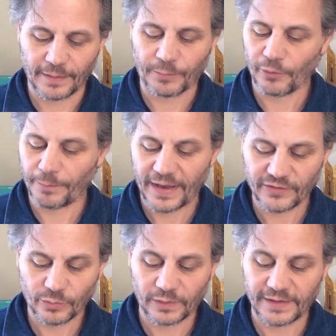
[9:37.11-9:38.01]
a
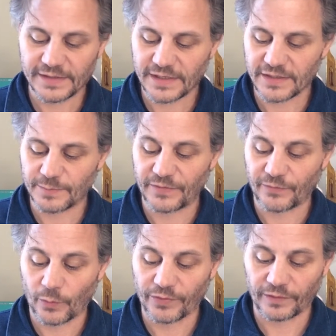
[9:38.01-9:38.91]
perpetual incense
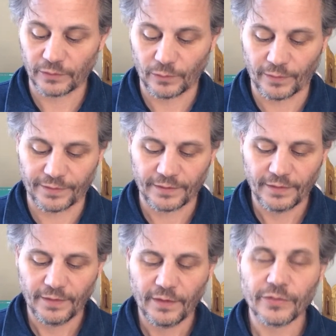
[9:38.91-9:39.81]
before the Lord
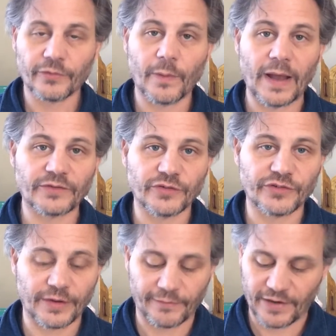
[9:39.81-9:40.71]
throughout your
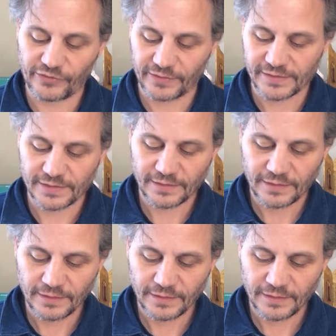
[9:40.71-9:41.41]
generations.